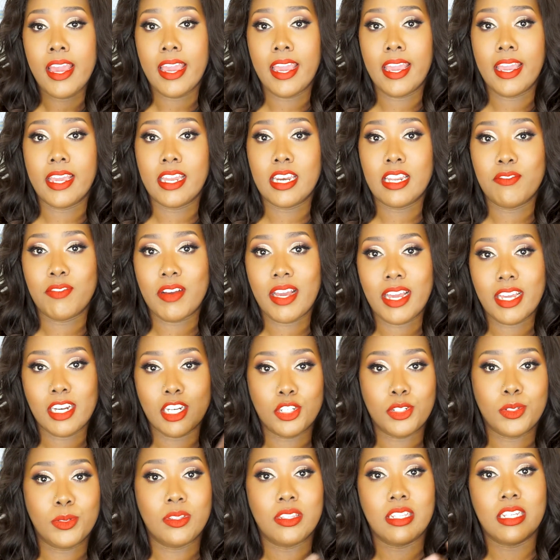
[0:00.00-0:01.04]
and if I had
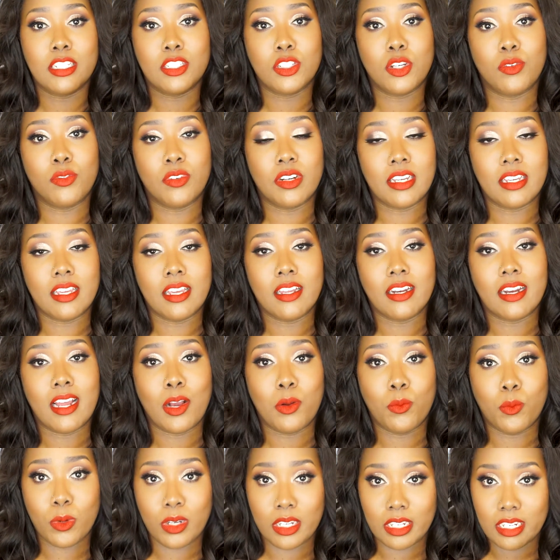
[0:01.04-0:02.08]
to do things over again, I
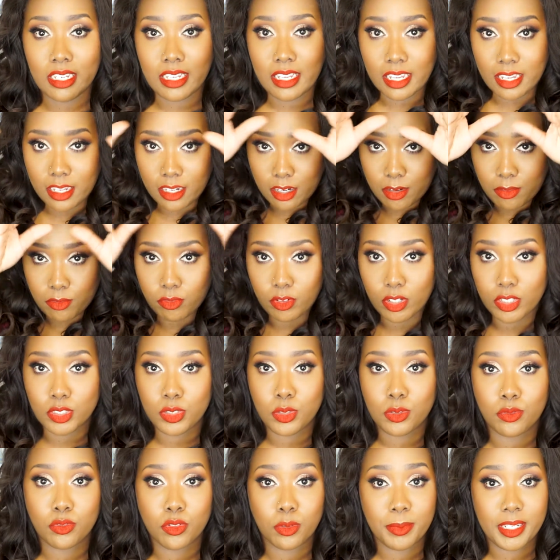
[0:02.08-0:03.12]
would get a
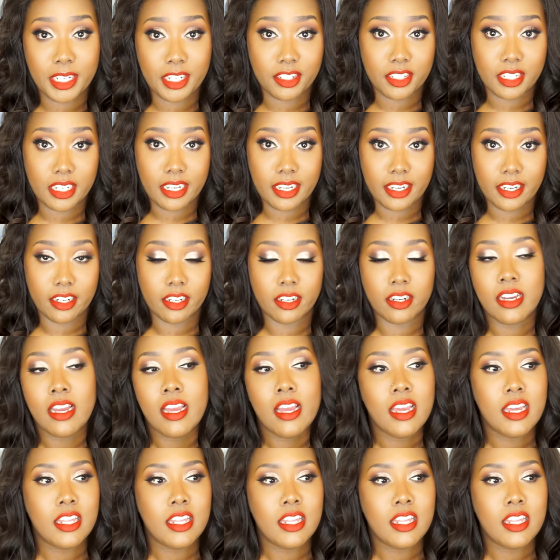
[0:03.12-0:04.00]
frontal from ear to ear.